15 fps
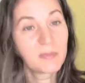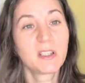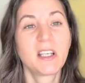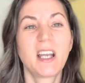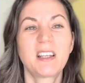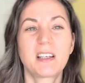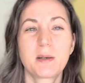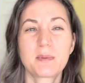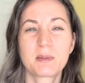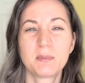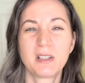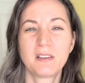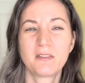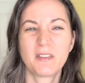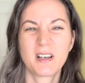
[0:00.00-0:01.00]
gather up some
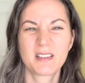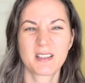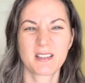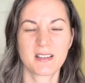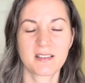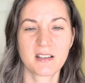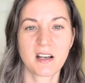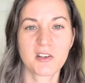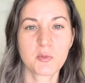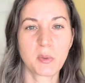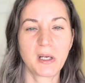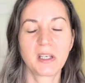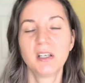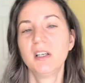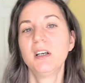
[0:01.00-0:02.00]
little fuzzes and such,
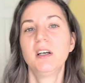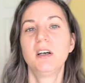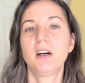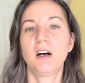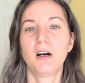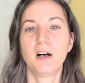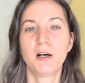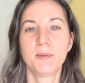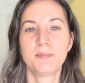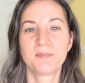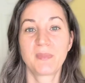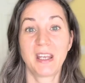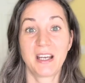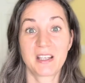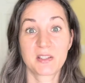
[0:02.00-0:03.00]
but
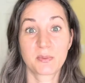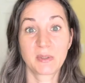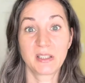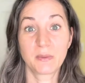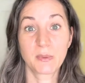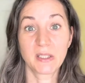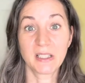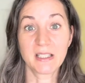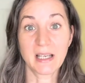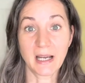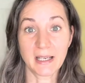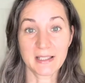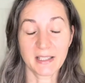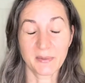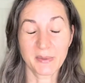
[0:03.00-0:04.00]
yeah, it's really
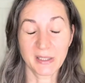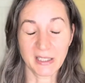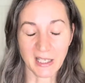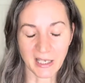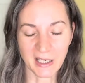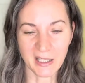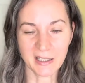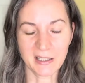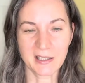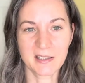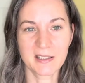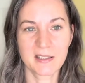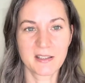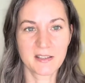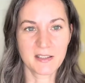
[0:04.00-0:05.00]
nice. I really like it.
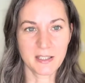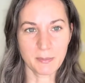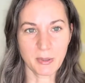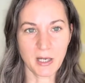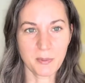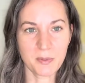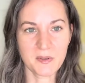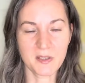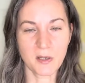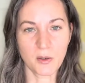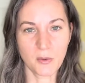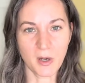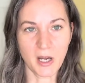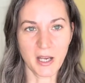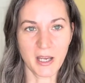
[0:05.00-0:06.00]
It's zip up, so
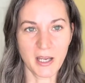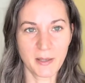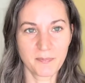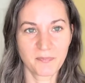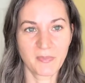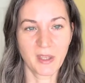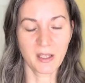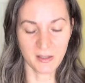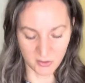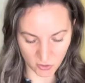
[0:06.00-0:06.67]
it's